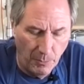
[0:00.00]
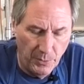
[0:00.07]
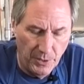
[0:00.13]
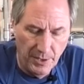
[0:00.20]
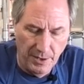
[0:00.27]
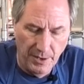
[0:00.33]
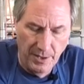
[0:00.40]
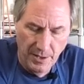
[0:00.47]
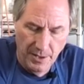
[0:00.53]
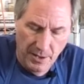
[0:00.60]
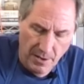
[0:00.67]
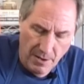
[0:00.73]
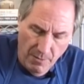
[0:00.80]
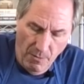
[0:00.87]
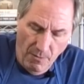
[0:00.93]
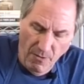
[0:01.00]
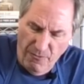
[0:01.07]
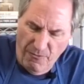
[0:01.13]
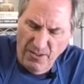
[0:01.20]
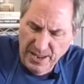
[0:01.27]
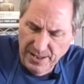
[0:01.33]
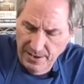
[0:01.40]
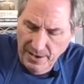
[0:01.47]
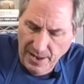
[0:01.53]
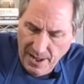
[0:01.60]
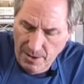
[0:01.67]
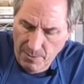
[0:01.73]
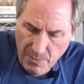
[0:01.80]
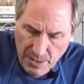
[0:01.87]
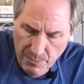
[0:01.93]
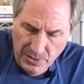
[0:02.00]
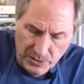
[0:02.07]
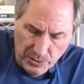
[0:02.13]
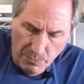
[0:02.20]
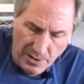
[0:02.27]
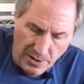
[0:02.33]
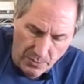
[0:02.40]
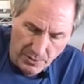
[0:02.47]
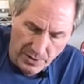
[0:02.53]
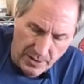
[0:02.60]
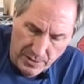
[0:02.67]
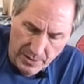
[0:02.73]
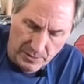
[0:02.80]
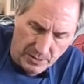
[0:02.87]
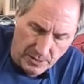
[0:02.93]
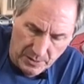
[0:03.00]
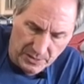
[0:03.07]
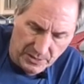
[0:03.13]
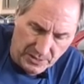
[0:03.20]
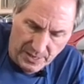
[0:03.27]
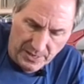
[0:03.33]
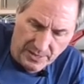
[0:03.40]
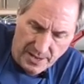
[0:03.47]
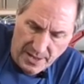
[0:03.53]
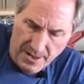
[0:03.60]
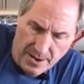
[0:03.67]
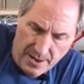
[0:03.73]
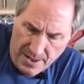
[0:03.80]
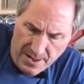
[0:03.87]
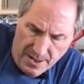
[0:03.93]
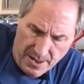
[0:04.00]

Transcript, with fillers: bit or fade it out maybe is a better way to state that.